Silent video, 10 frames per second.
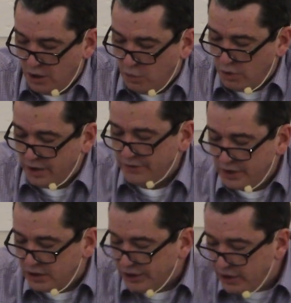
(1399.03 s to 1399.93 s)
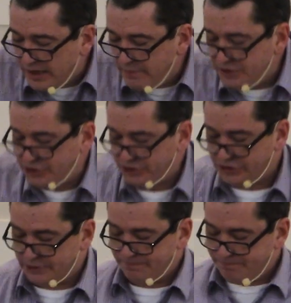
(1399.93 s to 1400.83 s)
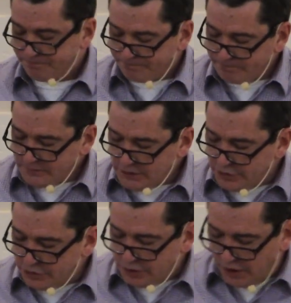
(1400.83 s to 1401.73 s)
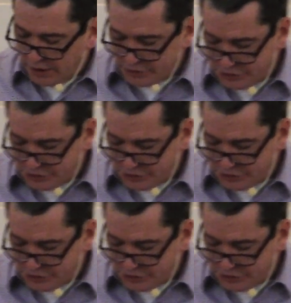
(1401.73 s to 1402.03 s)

One of the clear images uh,